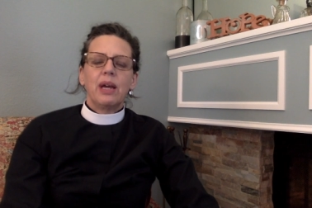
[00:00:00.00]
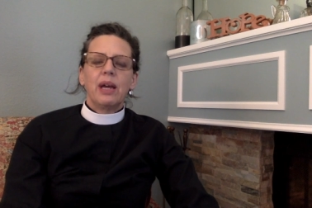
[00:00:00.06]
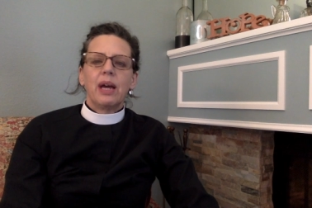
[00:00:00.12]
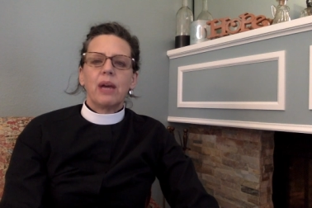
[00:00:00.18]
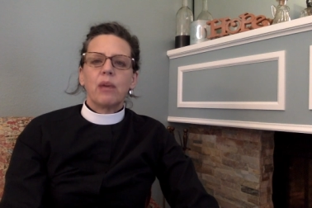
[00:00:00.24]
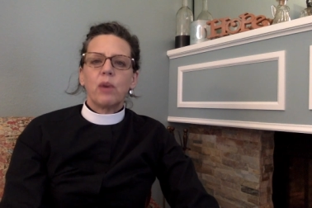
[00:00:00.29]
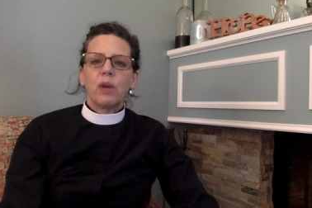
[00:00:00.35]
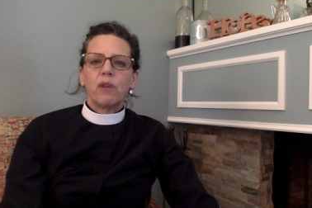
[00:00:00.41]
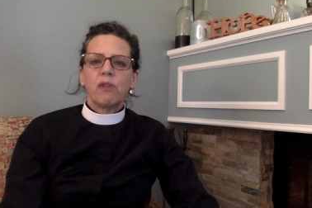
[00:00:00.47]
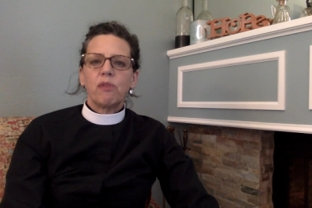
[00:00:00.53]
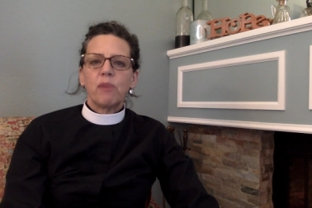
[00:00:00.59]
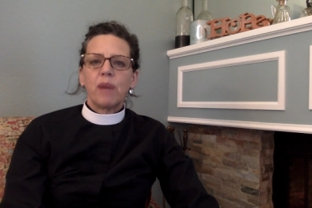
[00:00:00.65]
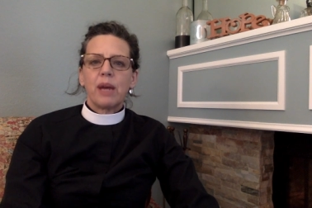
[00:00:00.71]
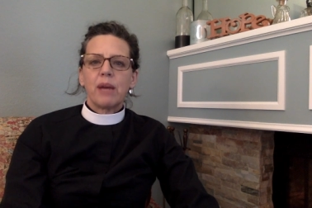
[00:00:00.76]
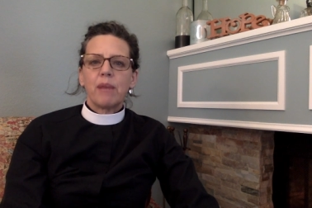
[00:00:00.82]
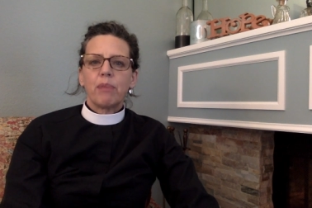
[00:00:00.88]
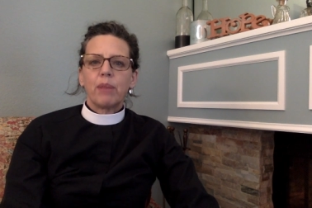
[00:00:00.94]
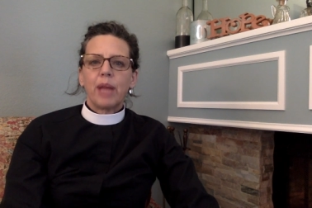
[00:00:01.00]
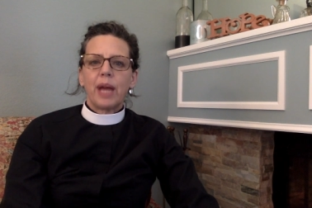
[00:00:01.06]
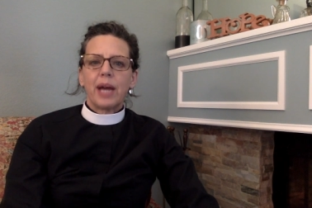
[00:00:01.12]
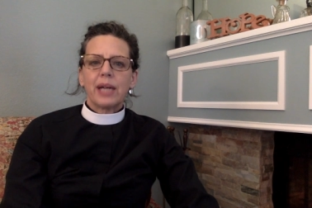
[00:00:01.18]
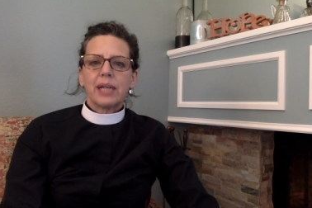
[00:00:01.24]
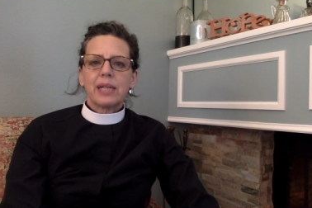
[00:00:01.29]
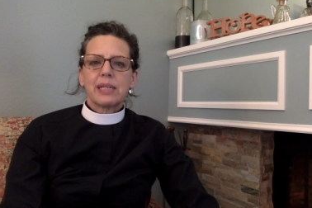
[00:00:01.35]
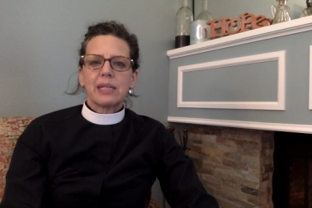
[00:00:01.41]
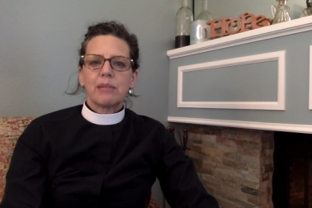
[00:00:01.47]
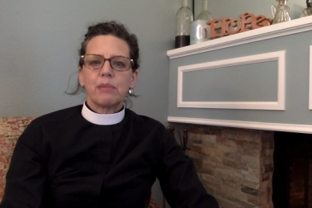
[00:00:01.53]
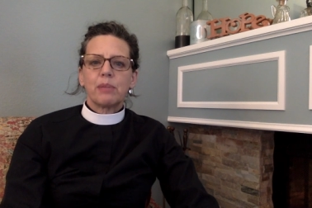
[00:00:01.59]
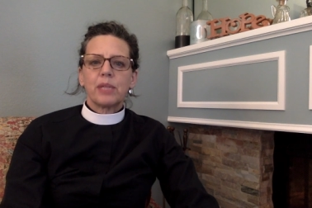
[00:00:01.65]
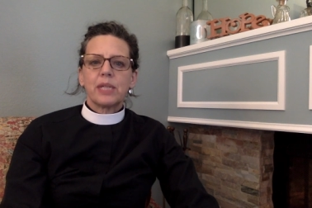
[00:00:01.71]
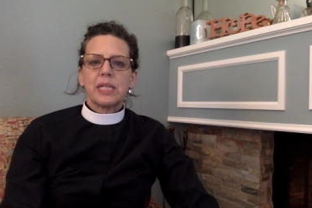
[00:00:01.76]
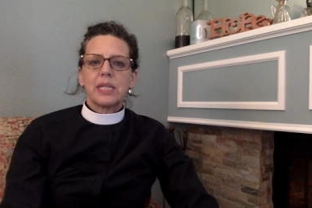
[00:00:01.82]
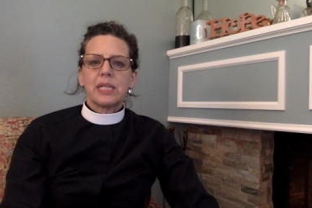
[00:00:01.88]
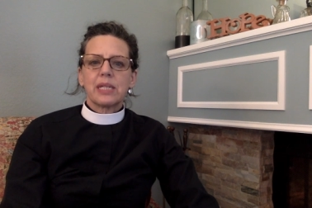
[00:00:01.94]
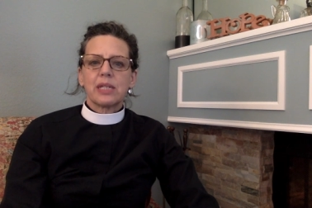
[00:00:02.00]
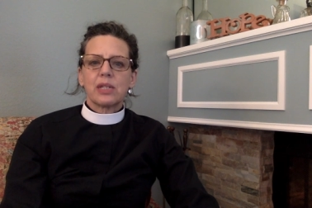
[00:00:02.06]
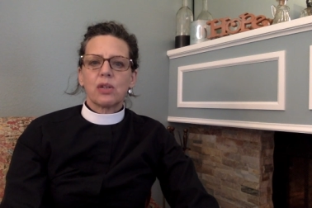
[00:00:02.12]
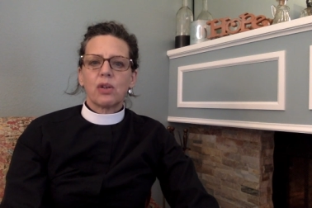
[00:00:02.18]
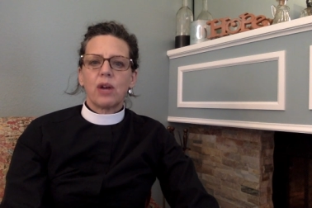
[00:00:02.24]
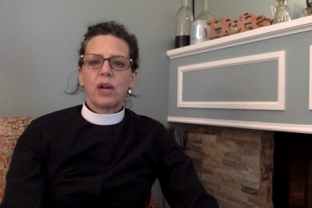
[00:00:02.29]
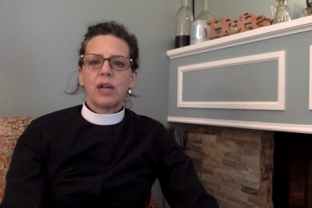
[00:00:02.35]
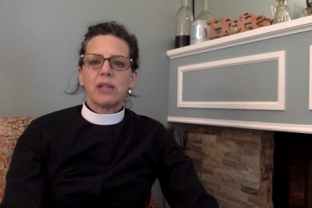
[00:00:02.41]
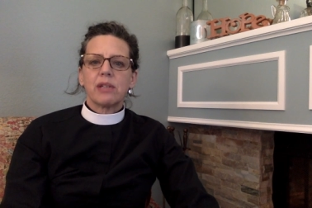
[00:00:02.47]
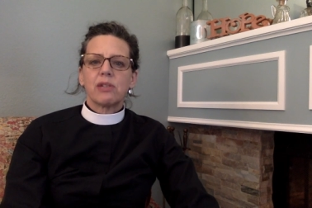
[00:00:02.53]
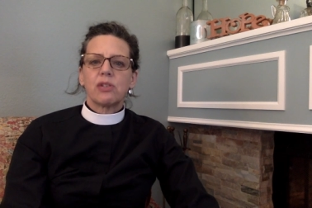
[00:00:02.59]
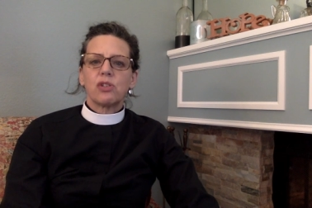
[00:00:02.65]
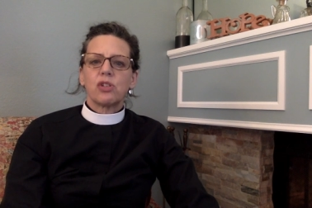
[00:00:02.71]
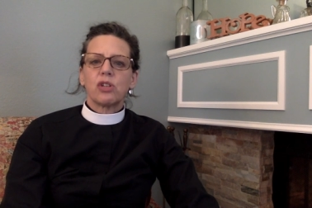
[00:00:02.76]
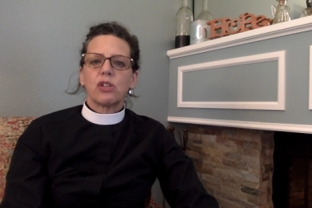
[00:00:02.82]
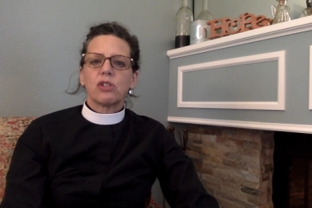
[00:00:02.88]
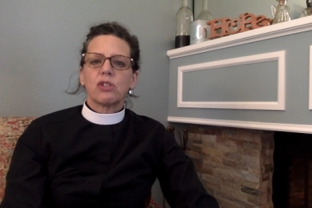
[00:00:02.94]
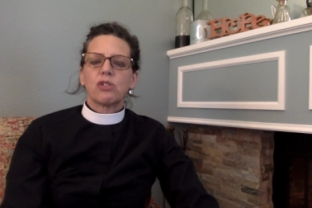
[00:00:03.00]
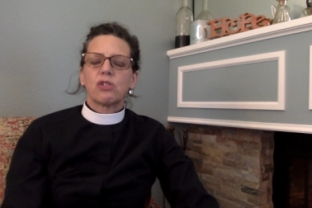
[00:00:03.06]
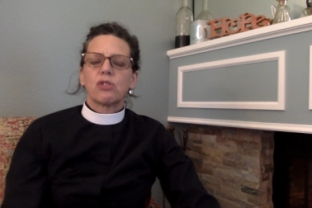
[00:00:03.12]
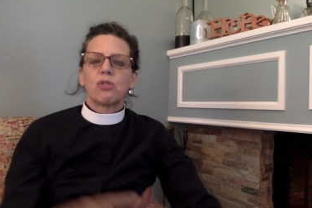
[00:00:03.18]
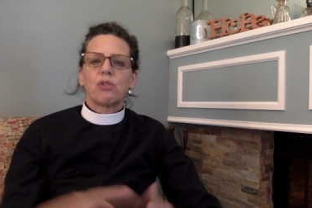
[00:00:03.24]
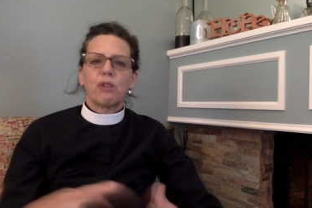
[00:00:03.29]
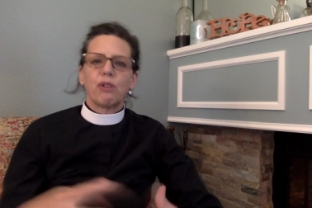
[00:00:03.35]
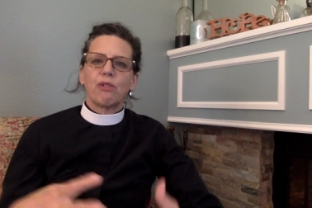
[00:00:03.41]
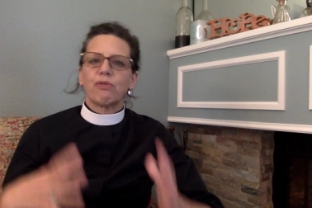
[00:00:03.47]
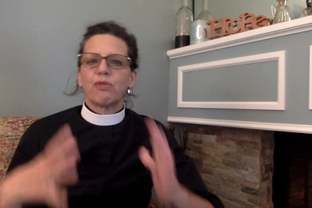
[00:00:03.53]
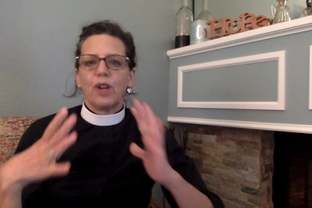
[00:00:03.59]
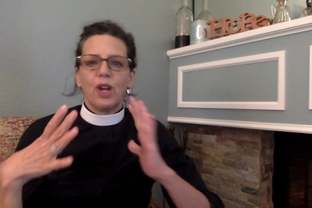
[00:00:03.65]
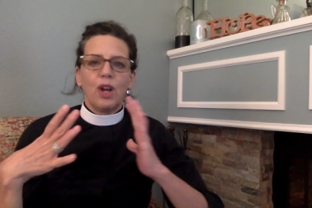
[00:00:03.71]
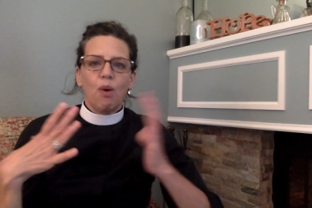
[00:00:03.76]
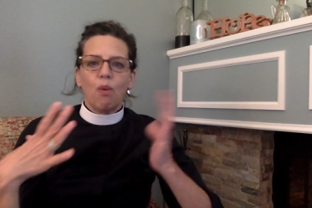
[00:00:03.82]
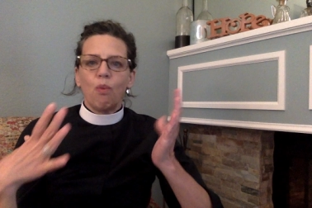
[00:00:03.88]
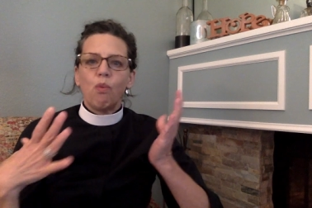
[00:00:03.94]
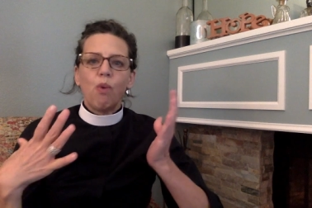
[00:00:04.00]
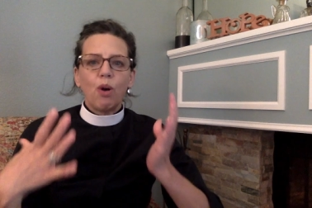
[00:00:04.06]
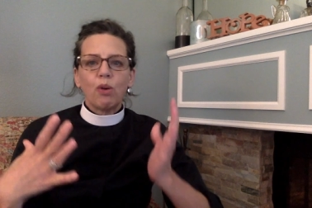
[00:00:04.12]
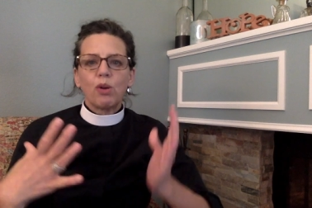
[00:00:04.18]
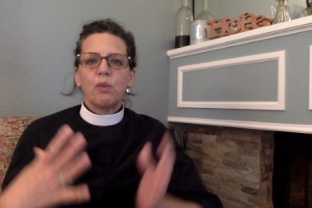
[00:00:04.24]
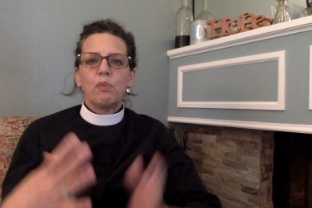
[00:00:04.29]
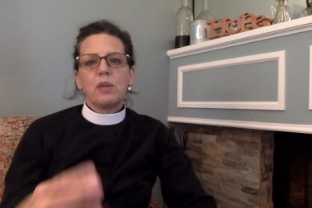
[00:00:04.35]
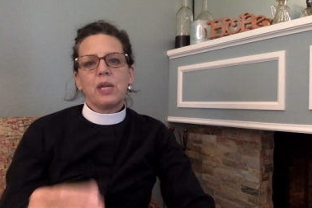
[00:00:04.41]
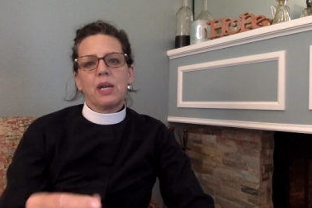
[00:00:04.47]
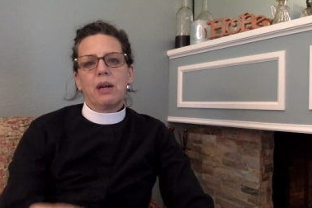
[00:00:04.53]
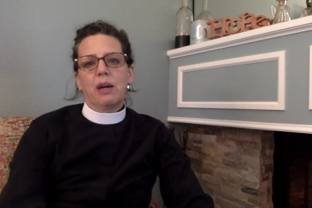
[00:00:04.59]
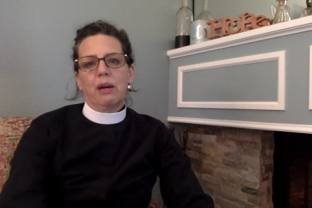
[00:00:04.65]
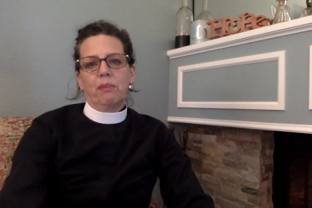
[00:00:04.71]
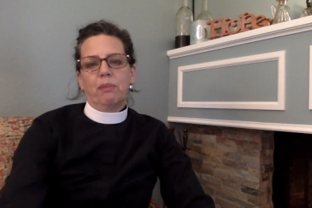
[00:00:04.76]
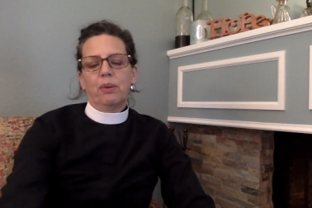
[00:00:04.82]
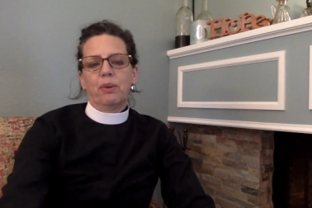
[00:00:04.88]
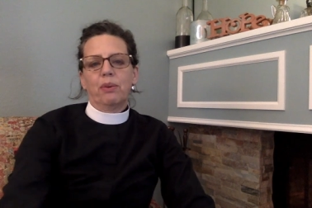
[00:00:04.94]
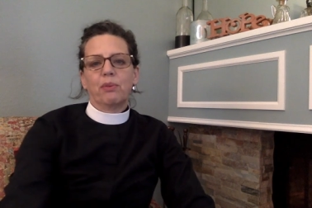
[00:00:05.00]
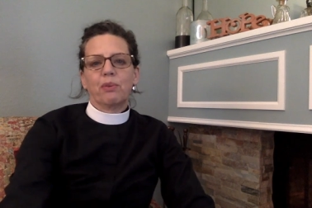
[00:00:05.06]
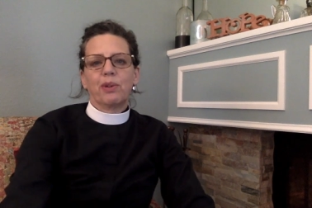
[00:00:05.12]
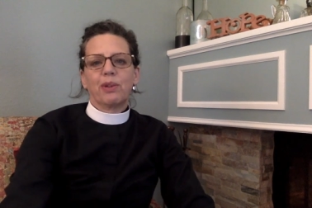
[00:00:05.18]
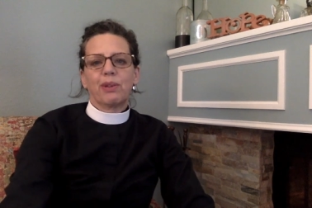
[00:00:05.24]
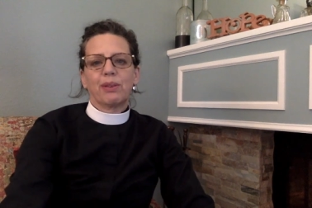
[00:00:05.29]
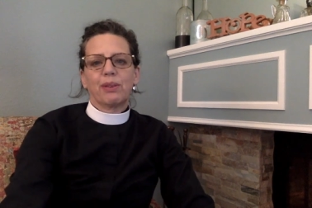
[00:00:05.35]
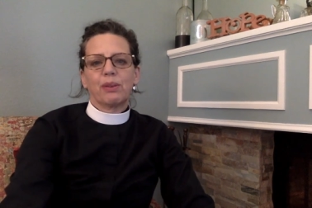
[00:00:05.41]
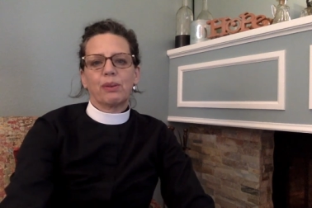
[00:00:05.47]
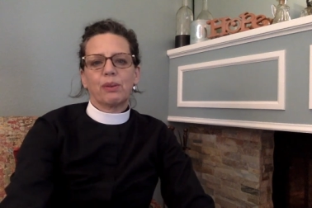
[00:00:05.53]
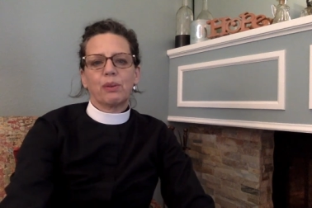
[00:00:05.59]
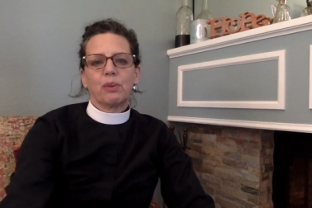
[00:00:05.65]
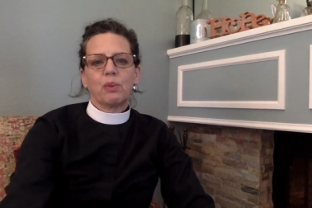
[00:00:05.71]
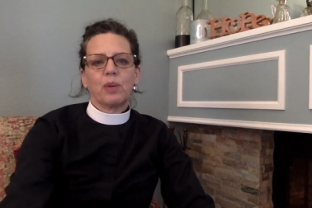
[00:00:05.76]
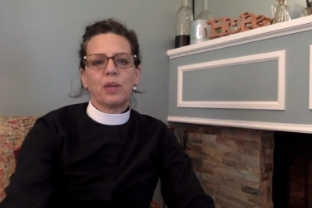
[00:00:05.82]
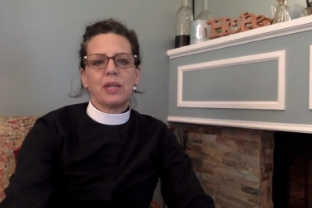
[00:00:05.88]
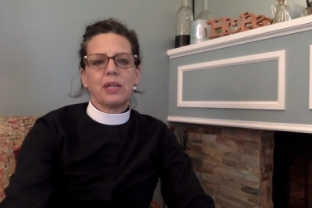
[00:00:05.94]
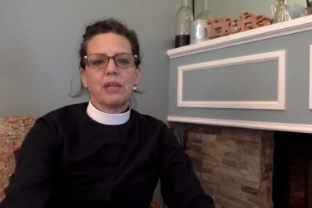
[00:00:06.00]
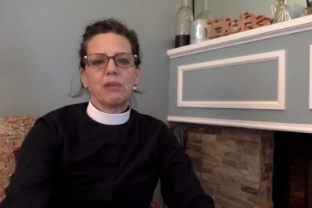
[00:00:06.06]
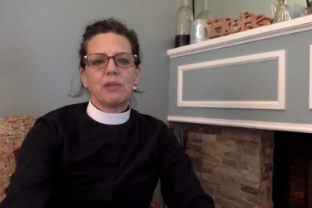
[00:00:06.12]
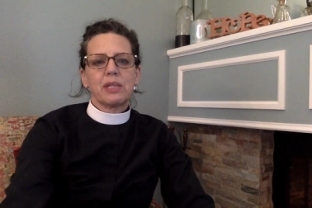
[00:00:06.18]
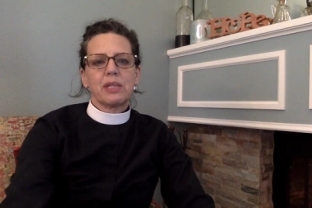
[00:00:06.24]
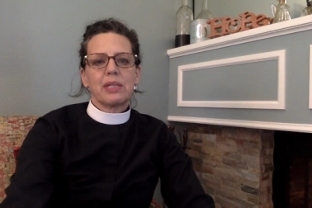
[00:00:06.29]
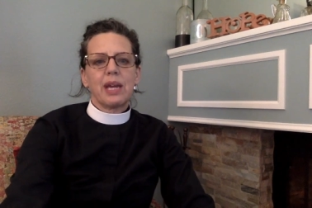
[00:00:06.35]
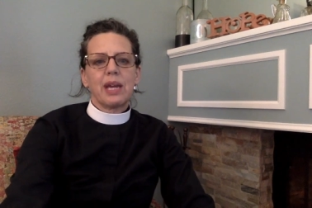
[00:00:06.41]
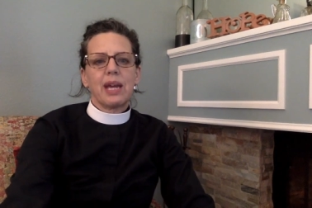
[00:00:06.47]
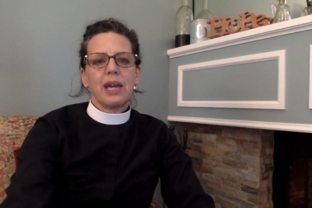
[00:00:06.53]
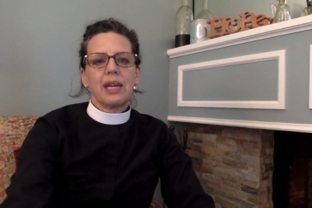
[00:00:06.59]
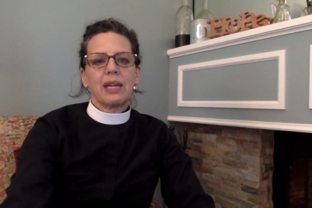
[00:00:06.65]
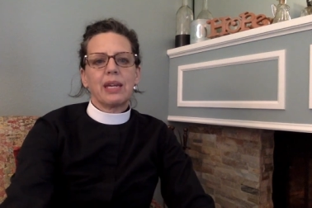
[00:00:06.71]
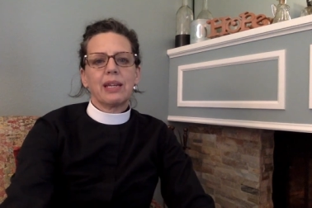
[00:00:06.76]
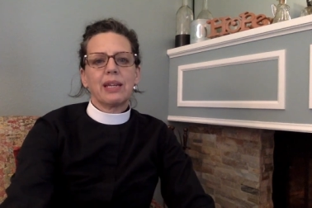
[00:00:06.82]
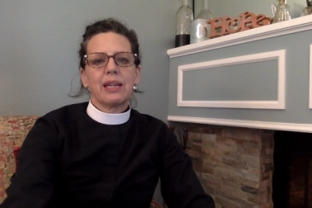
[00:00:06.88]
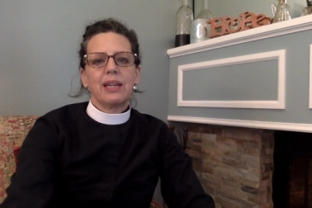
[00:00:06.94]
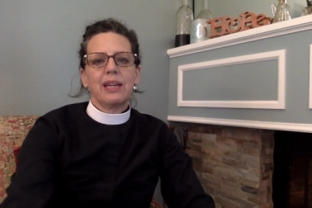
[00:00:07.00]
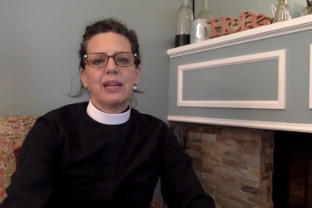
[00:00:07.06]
and one of my black siblings in Christ just sort of woke me up with what he was saying.